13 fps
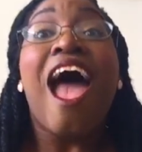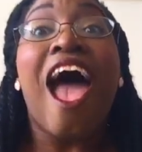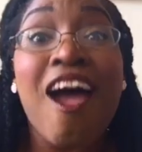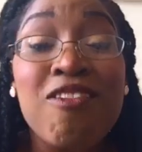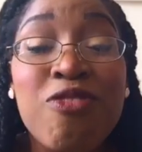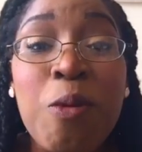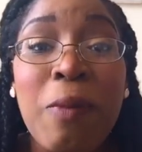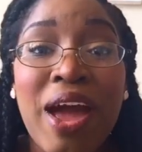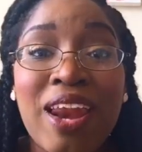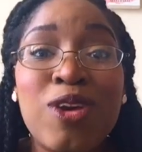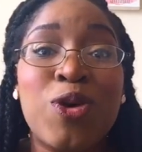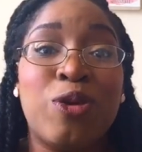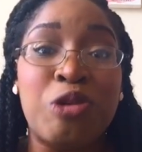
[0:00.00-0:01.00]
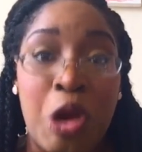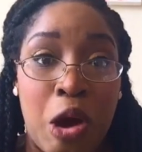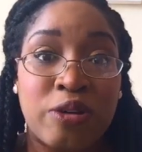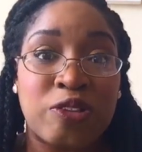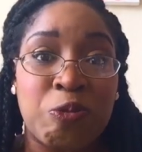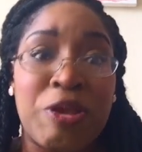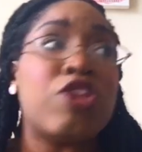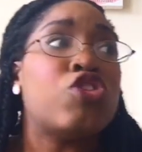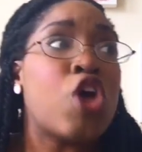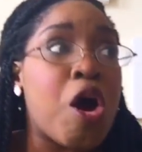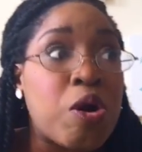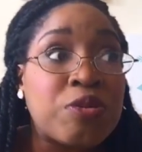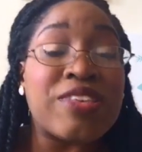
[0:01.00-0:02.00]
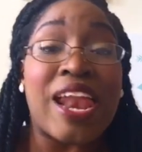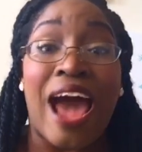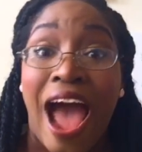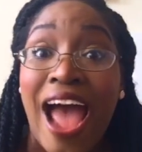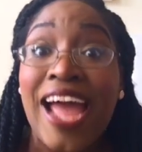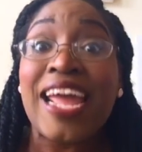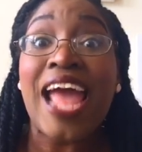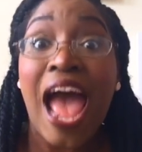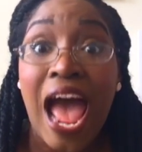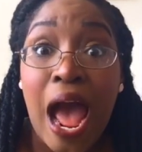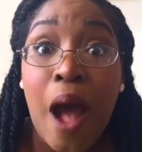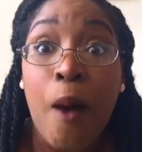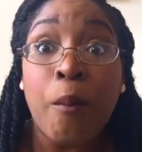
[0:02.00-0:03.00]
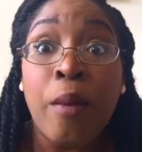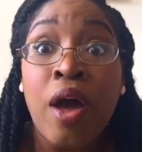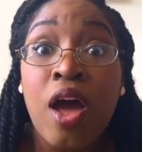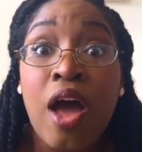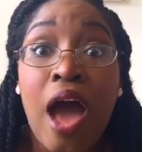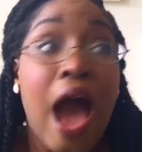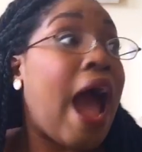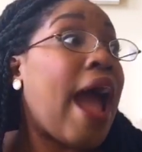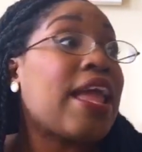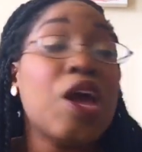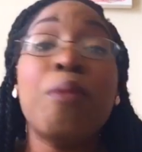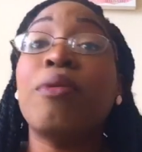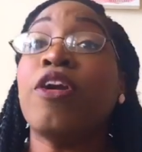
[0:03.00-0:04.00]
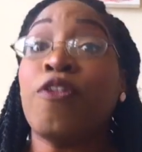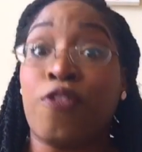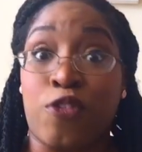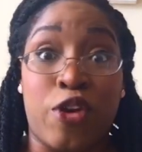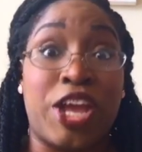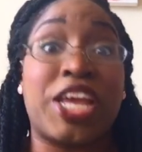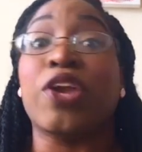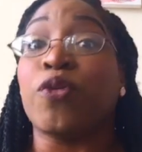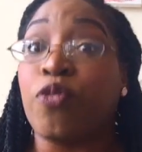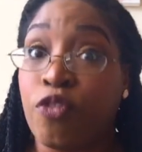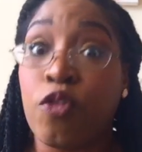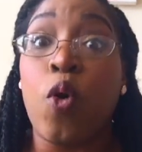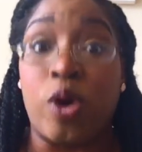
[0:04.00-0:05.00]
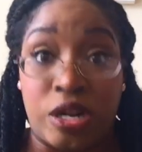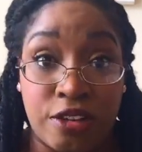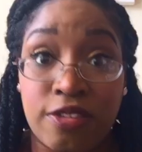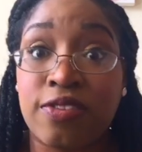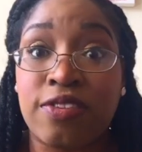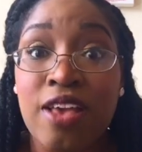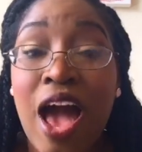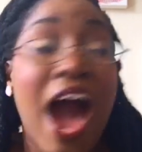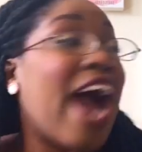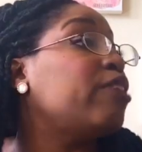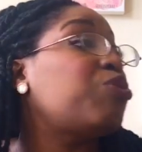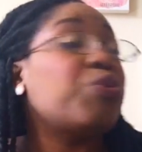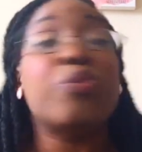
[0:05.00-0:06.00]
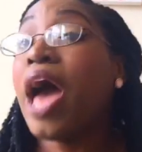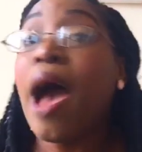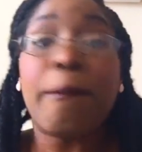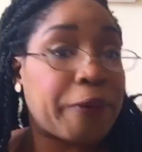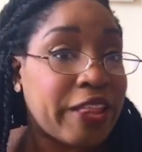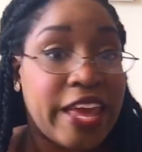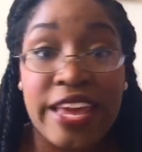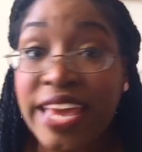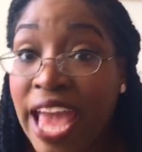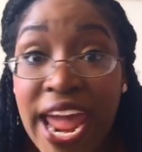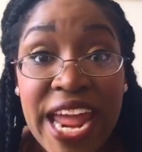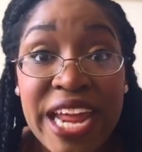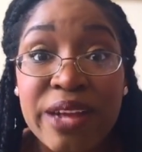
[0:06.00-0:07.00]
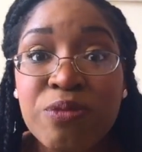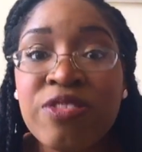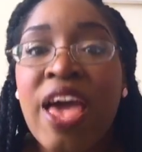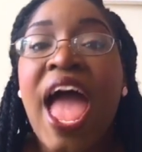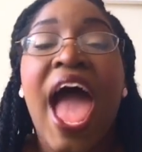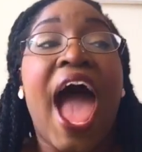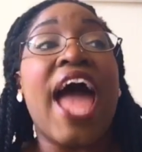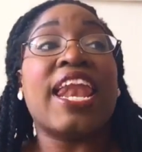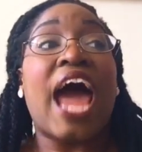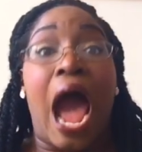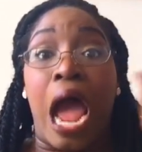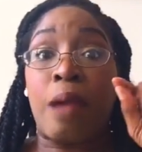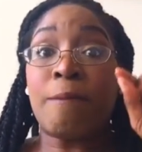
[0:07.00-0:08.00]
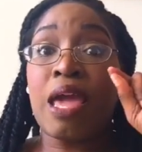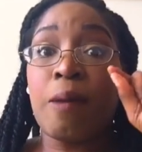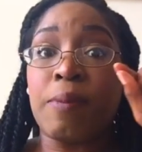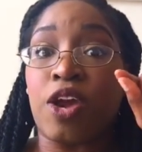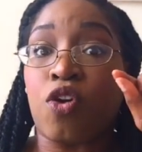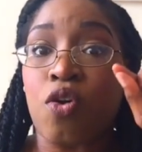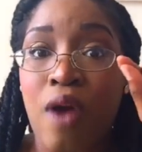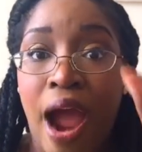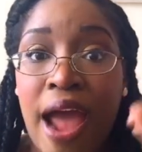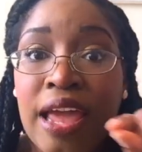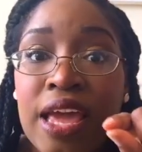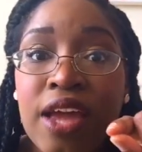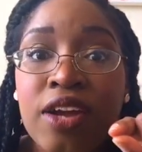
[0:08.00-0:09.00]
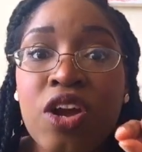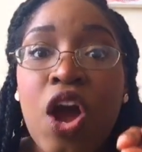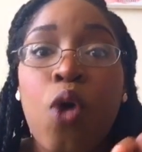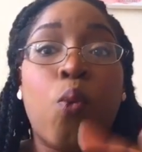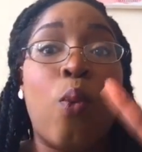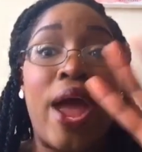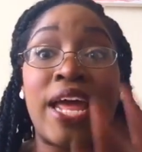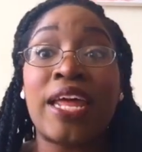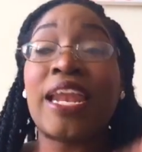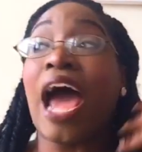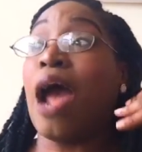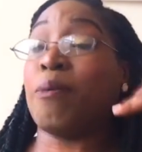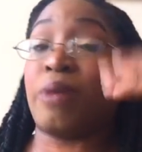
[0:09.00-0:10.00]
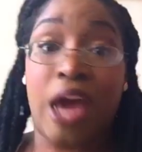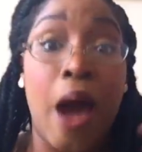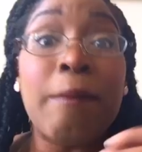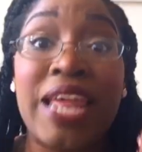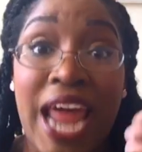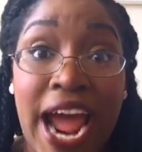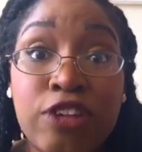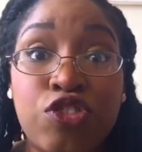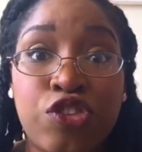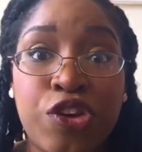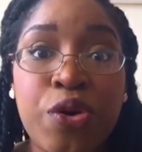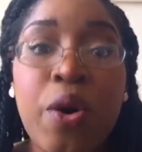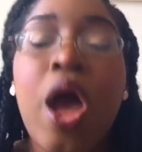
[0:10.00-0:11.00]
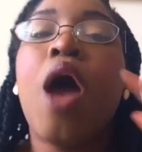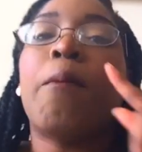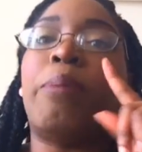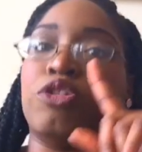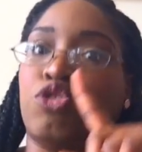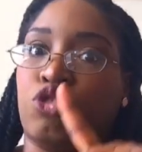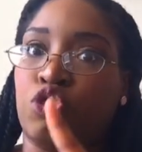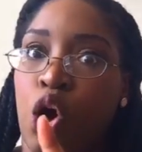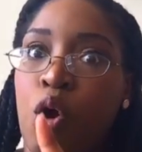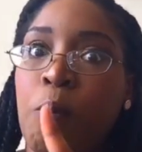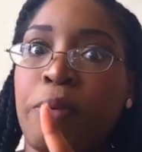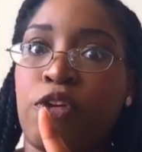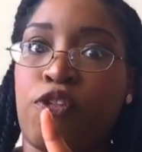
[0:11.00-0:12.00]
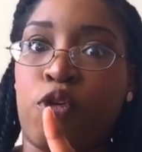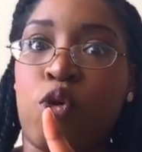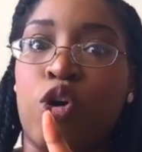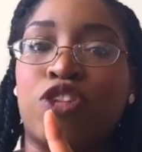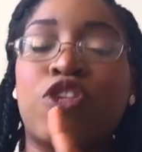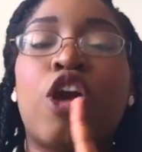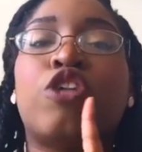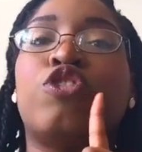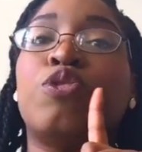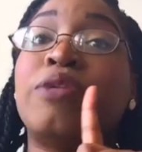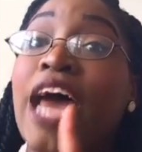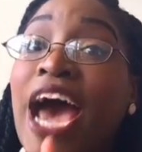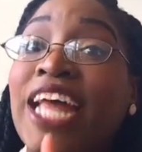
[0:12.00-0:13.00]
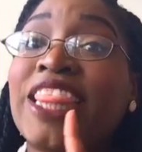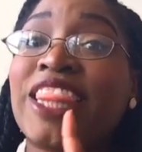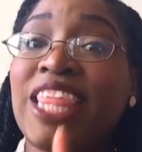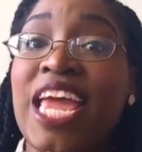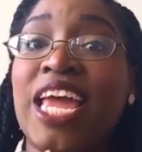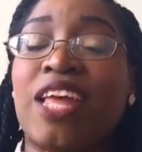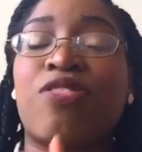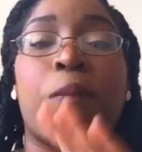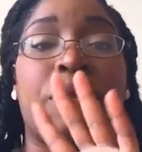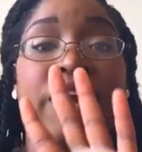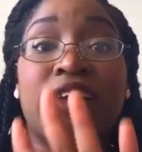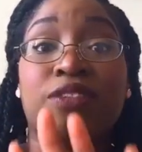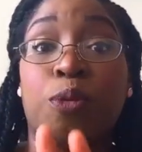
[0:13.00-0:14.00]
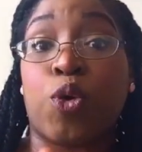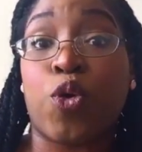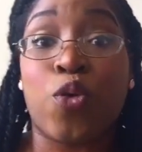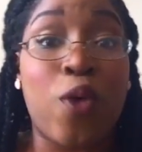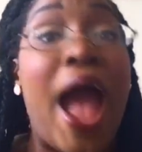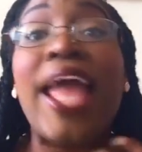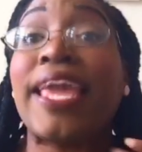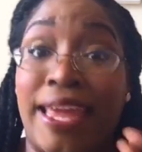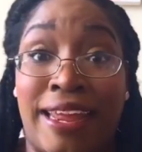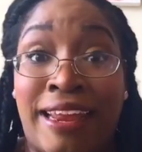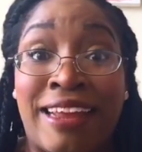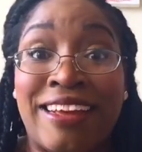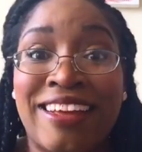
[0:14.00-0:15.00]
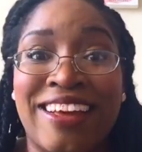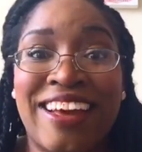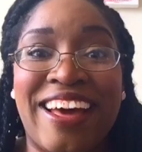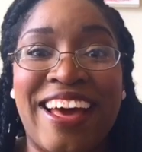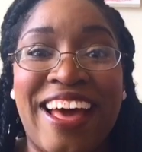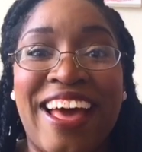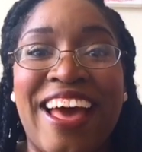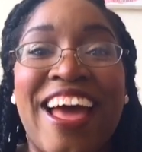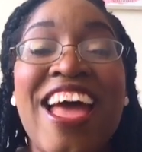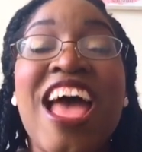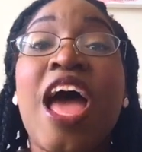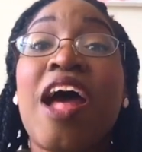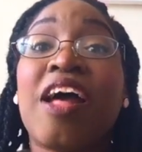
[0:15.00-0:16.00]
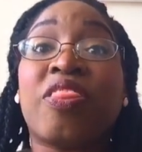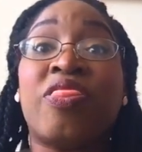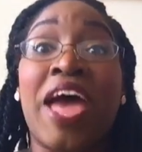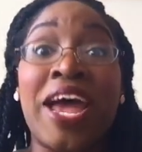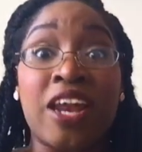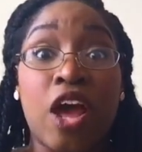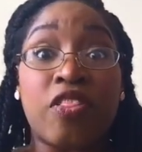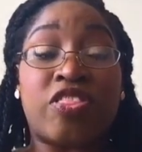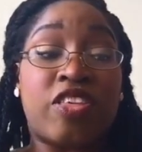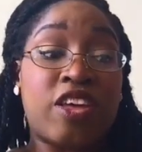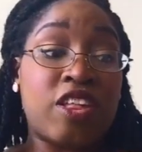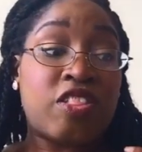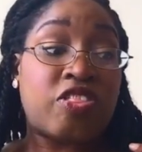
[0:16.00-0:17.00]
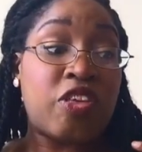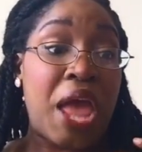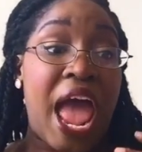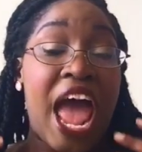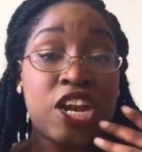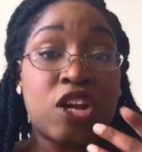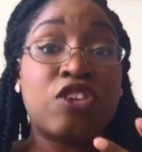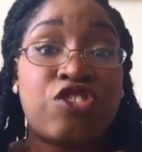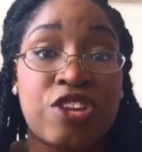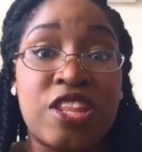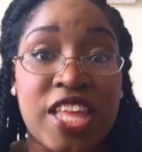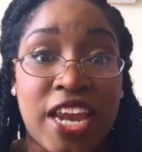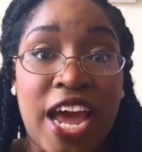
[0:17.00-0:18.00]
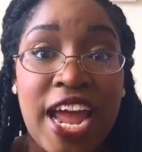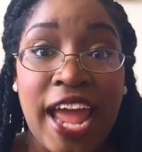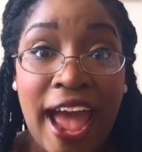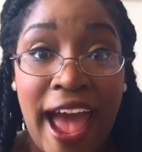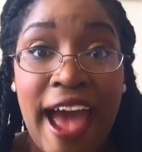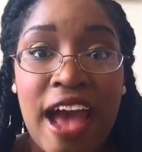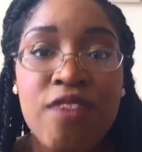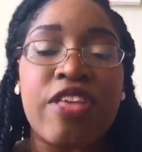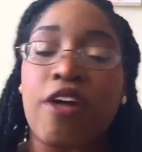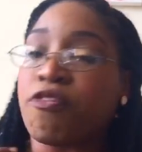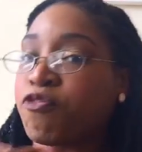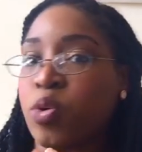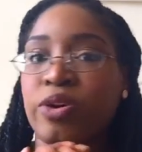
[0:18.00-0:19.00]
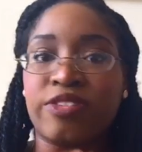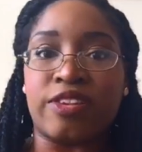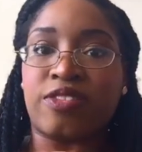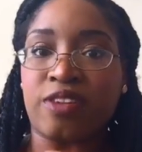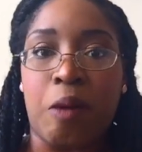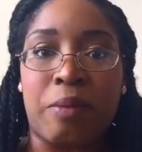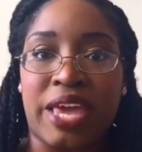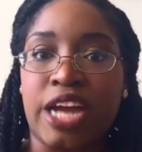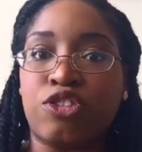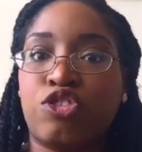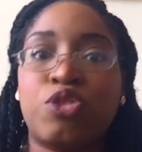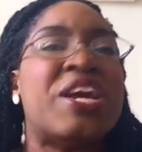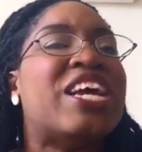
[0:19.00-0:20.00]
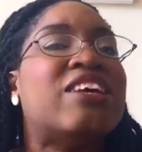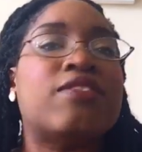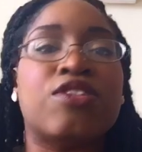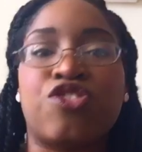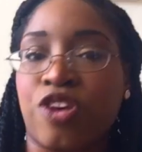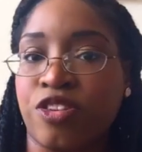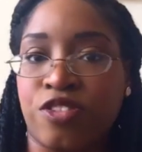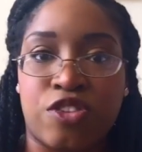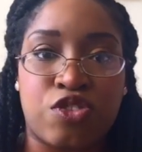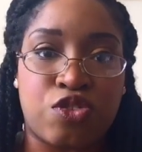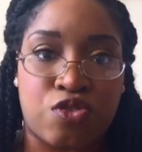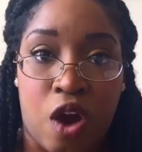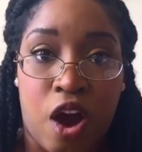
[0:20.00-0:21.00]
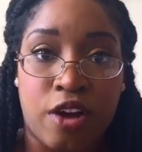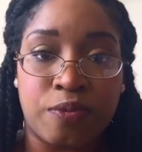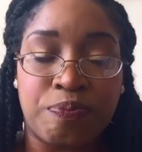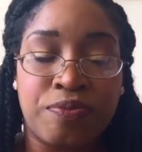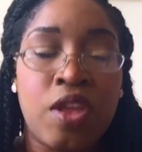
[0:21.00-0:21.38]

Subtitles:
everybody who knows me knows that I am a freaking force. I do not play games, and I may be crying when I'm coming at you, but don't be fooled. Do not think that because I'm crying that the energy that I have, that force that's coming at you, isn't just as strong.